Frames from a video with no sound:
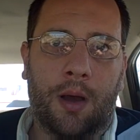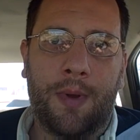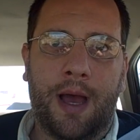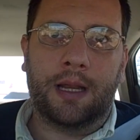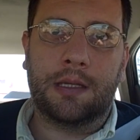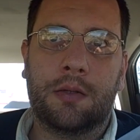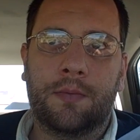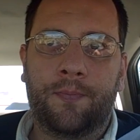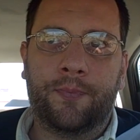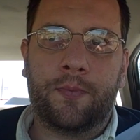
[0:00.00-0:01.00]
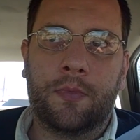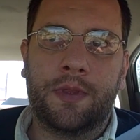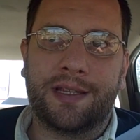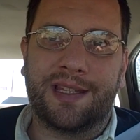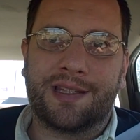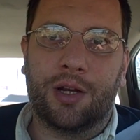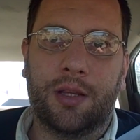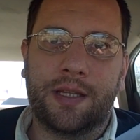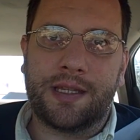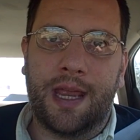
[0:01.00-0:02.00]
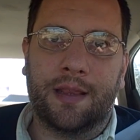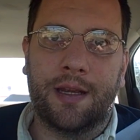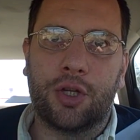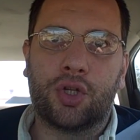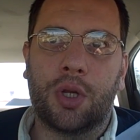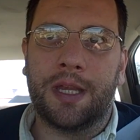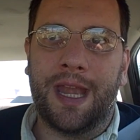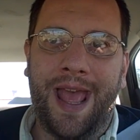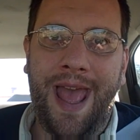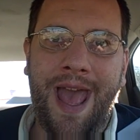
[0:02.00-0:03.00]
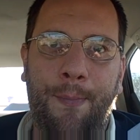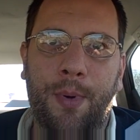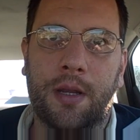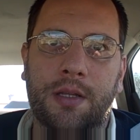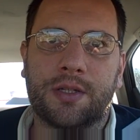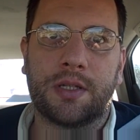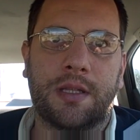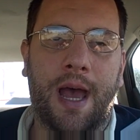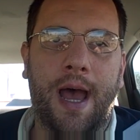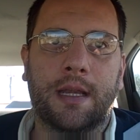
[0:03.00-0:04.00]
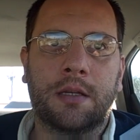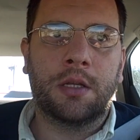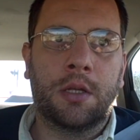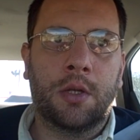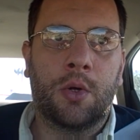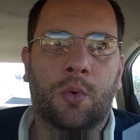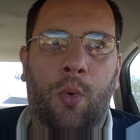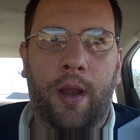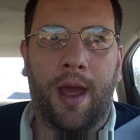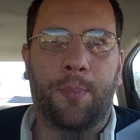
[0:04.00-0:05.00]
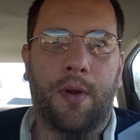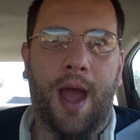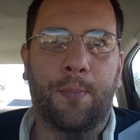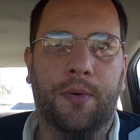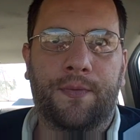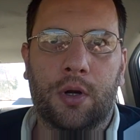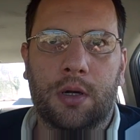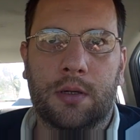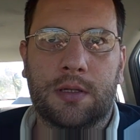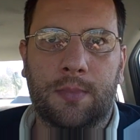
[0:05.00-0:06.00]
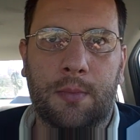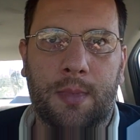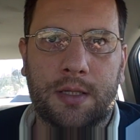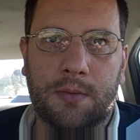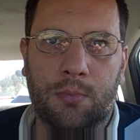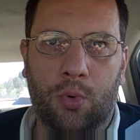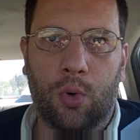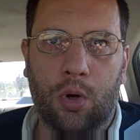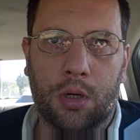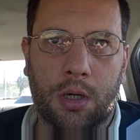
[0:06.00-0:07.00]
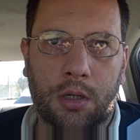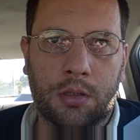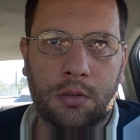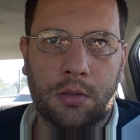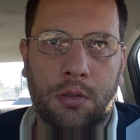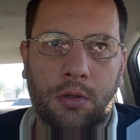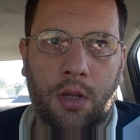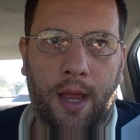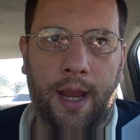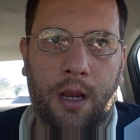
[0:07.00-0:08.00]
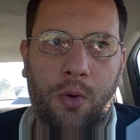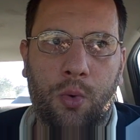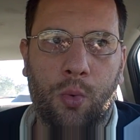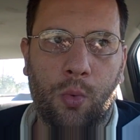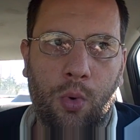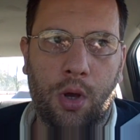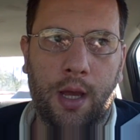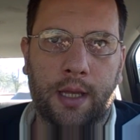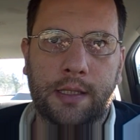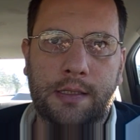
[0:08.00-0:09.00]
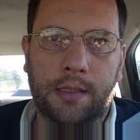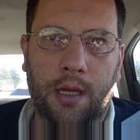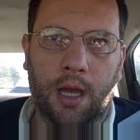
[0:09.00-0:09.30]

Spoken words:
I'm not necessarily saying that it shouldn't happen. It's just not what I prefer to be much more like what